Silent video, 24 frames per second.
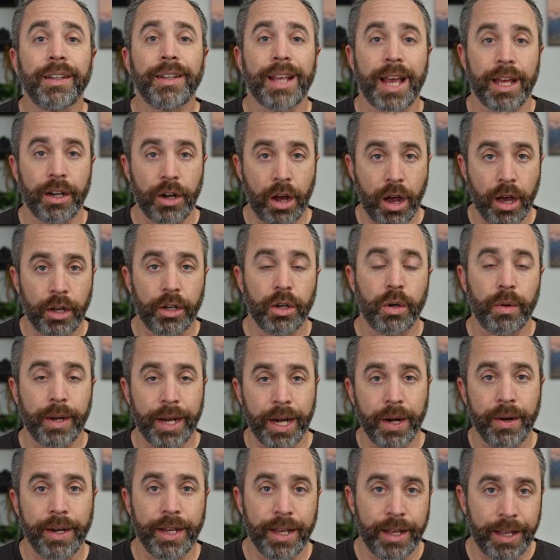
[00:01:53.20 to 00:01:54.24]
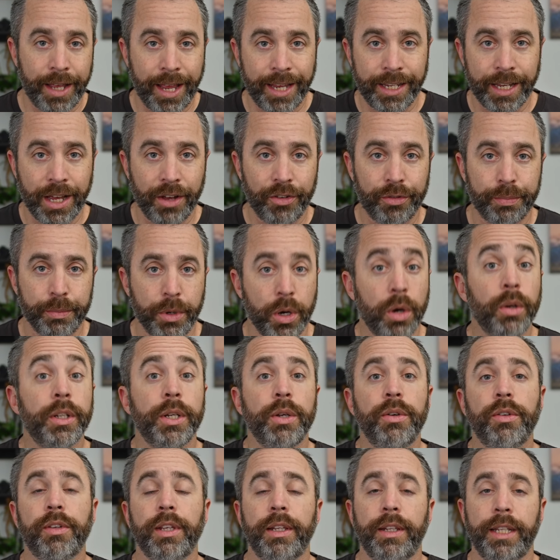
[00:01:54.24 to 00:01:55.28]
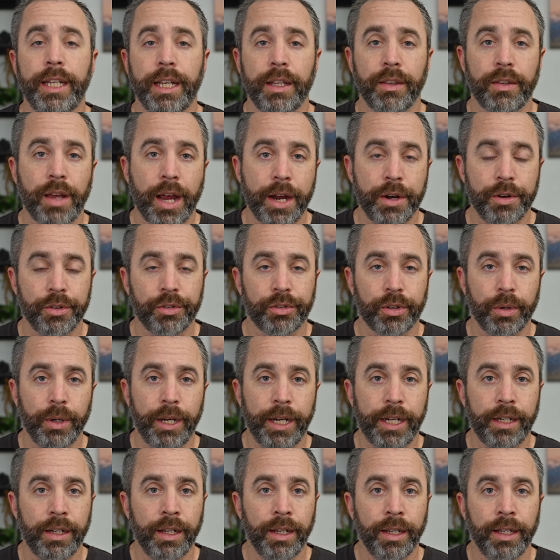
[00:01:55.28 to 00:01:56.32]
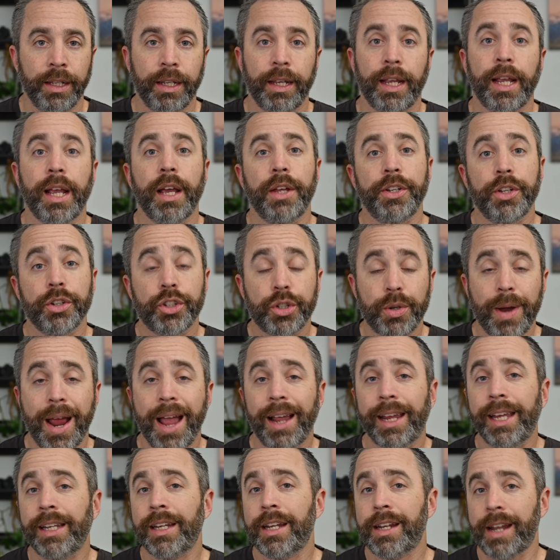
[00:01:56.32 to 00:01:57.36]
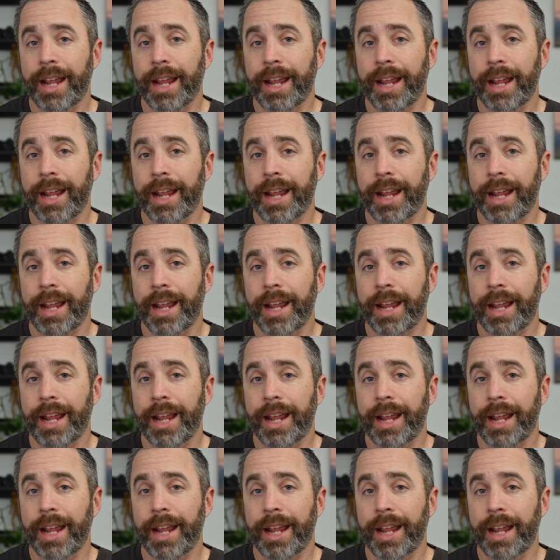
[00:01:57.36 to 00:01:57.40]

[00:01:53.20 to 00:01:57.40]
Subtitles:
that auto area AF mode using the entire screen and you're tracking an